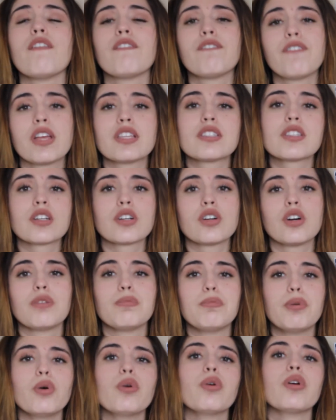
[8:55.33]
physical
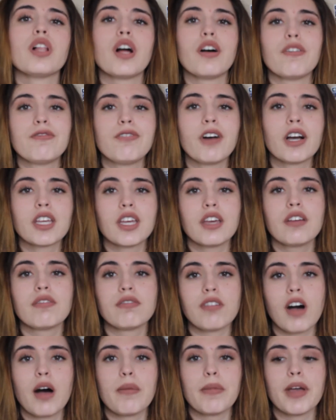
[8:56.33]
pool of fucking
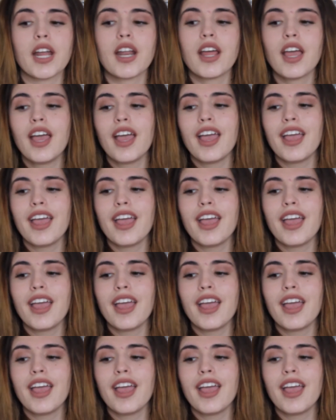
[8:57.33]
vomit